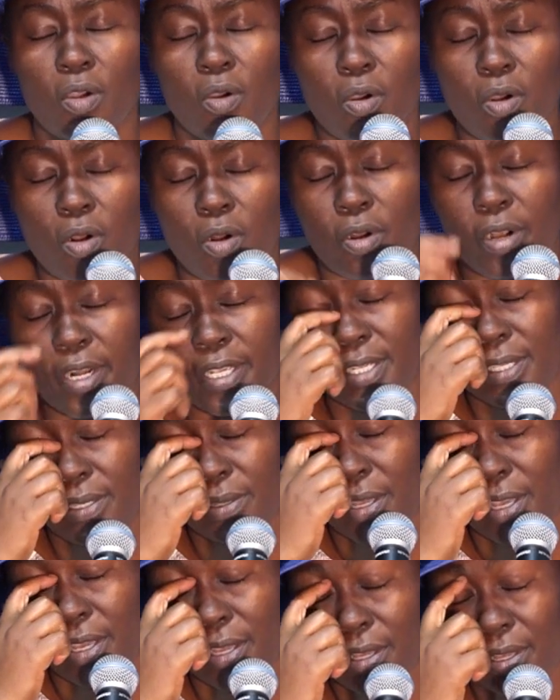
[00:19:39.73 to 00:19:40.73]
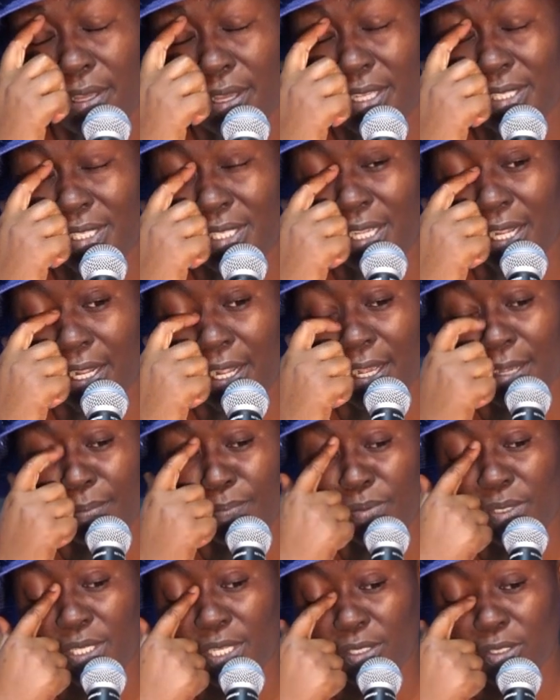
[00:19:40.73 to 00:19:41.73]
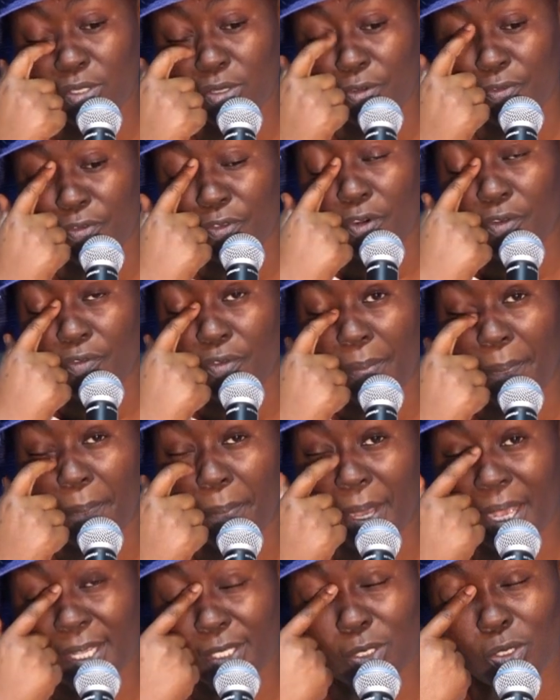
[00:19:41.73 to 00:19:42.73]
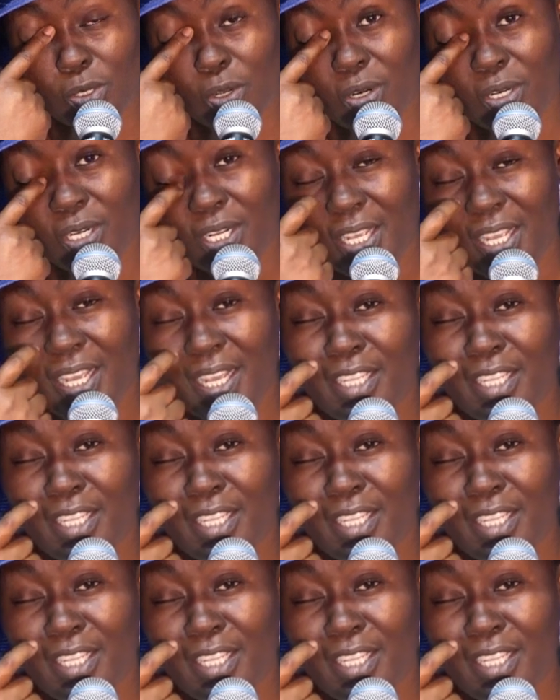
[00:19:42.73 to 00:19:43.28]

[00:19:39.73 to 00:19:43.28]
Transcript: or a circumstance of a person,